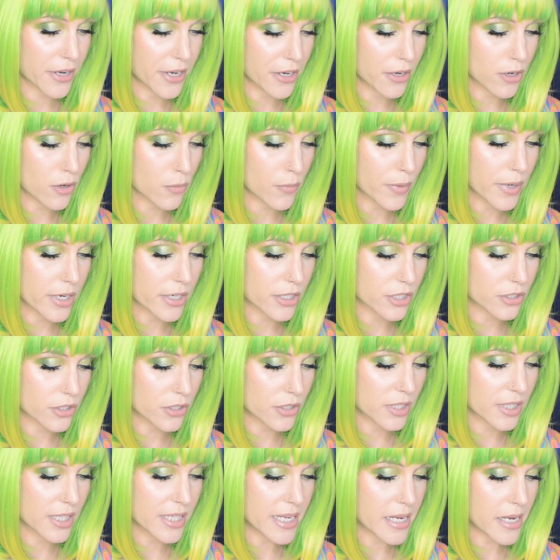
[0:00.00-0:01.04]
here. We are
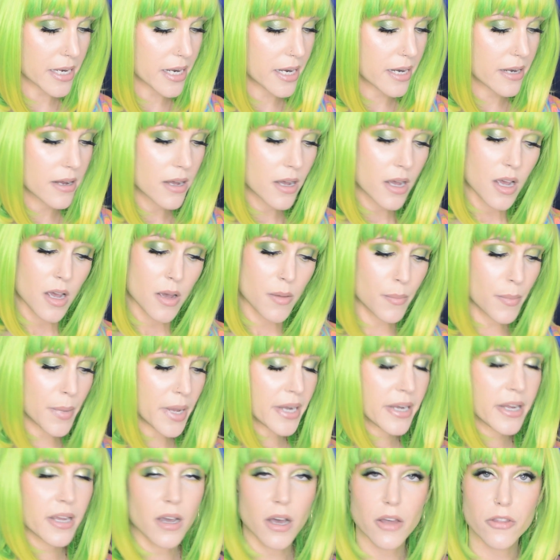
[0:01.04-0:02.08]
certainly getting
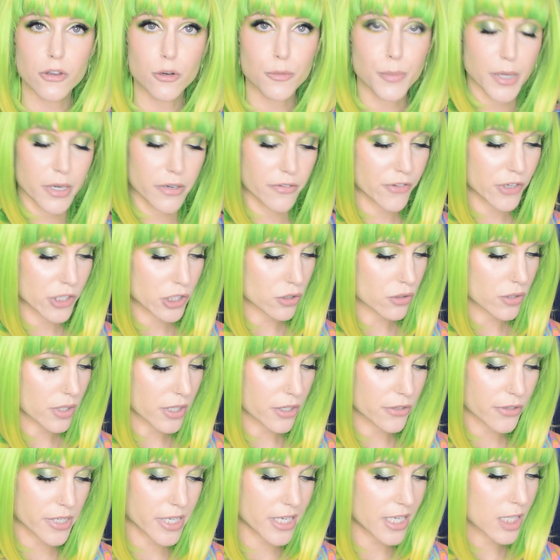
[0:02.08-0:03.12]
many other beneficial
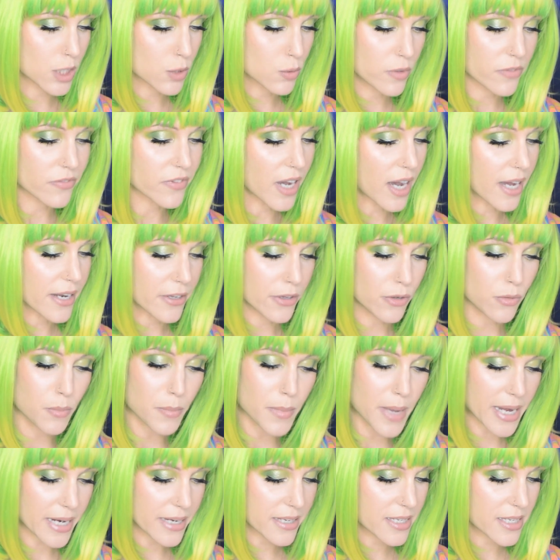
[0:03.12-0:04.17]
ingredients. We've got
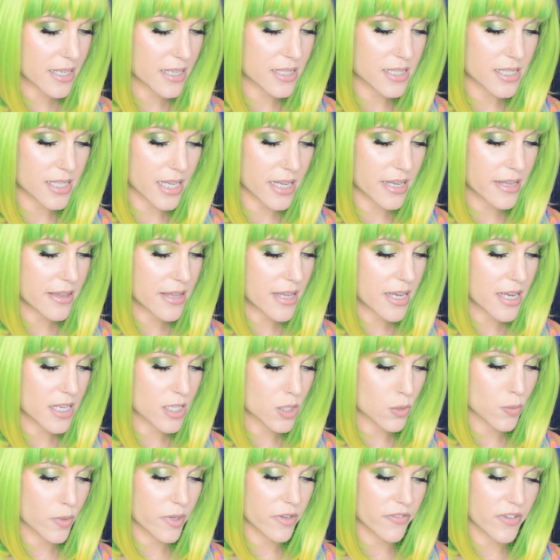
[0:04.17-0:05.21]
humectants in
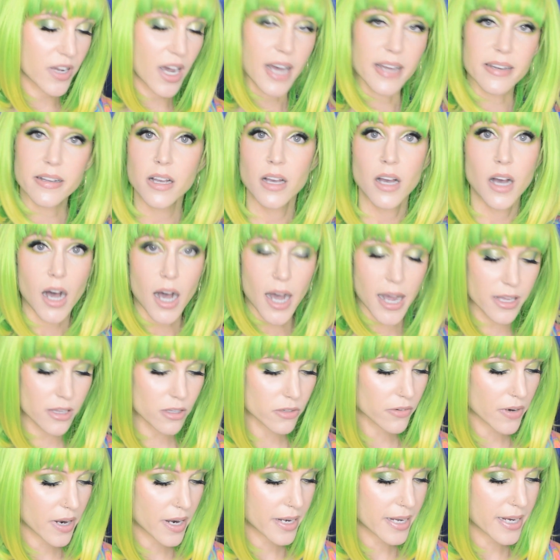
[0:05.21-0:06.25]
this, we've got
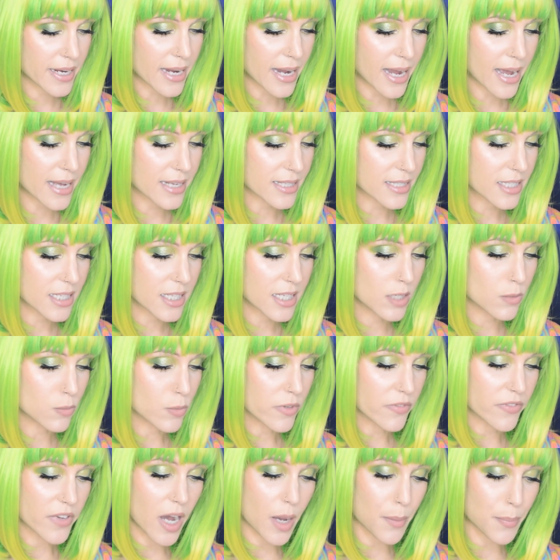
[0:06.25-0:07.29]
hyaluronic acid,
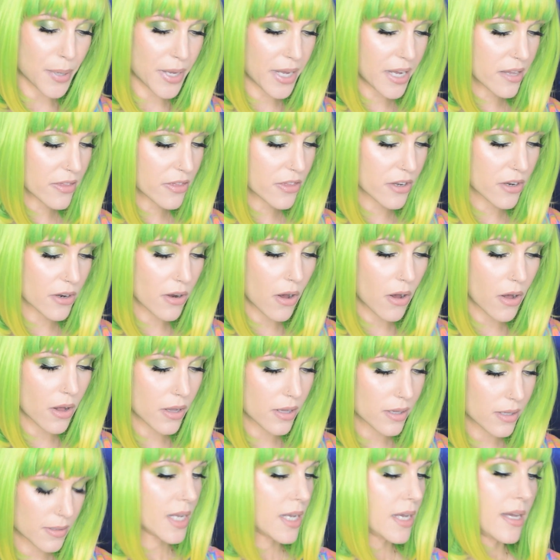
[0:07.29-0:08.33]
we've got
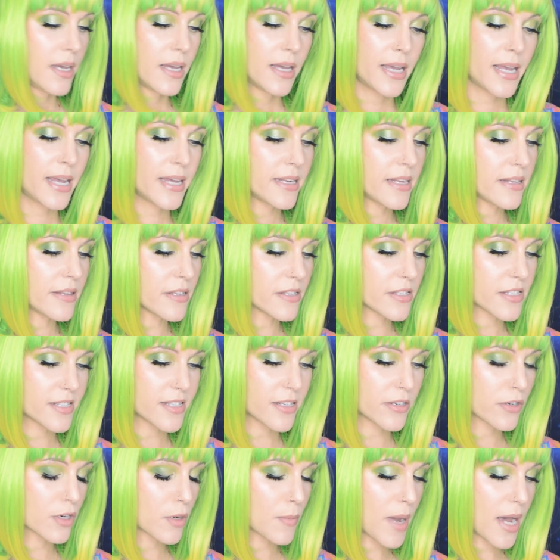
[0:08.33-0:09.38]
panthenol, and in the
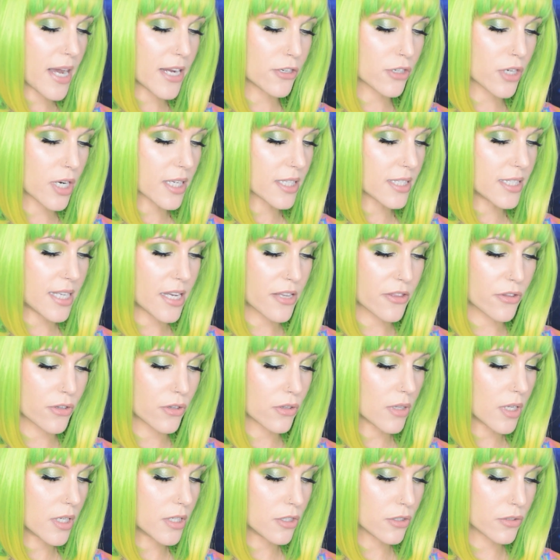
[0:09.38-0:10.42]
serum,
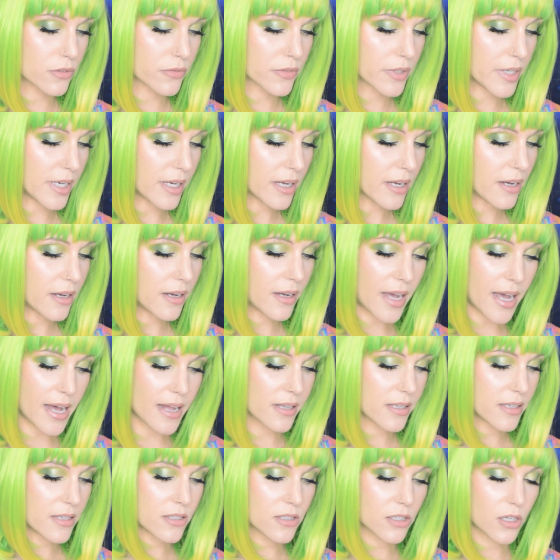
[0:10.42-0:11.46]
hydroxyethyl urea,
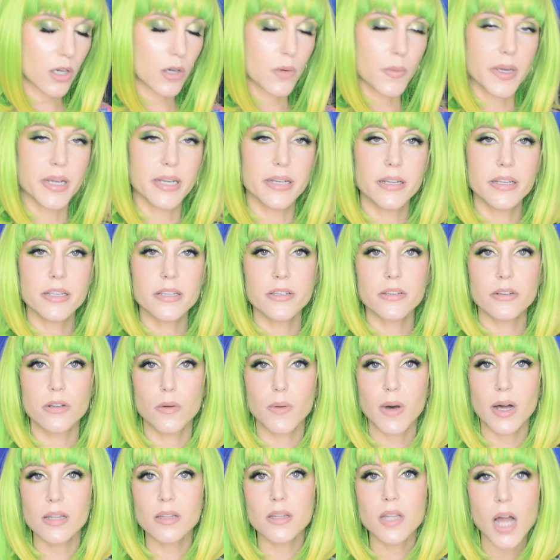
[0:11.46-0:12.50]
allantoin, you know,
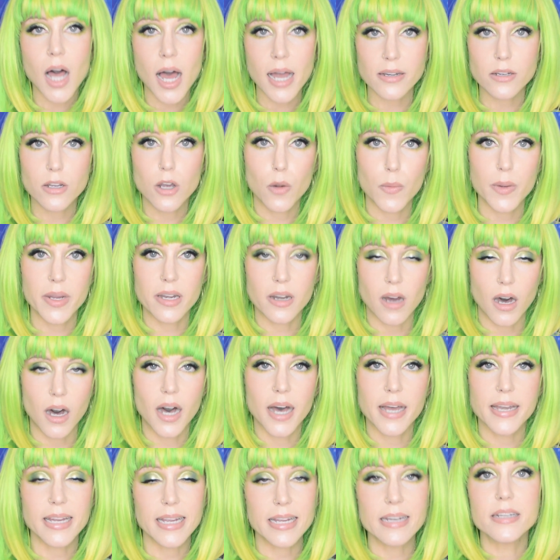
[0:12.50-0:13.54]
a lot going
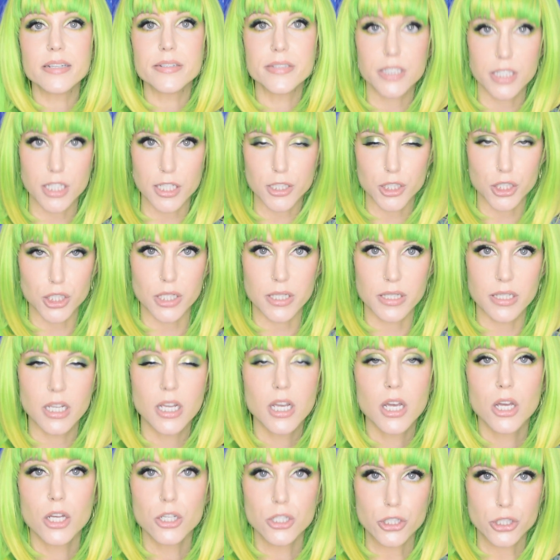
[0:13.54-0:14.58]
on in addition
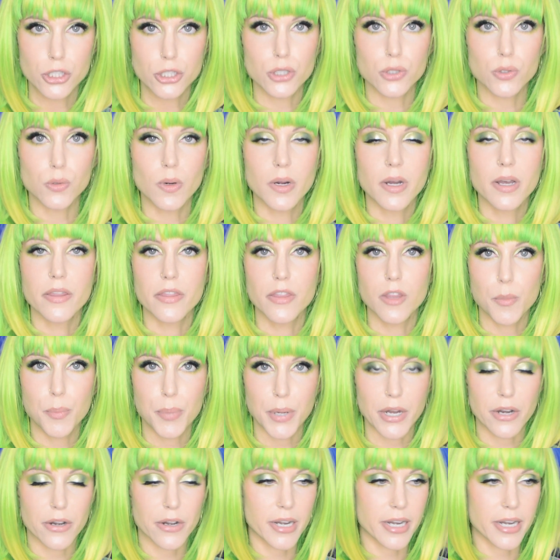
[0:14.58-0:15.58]
to the pear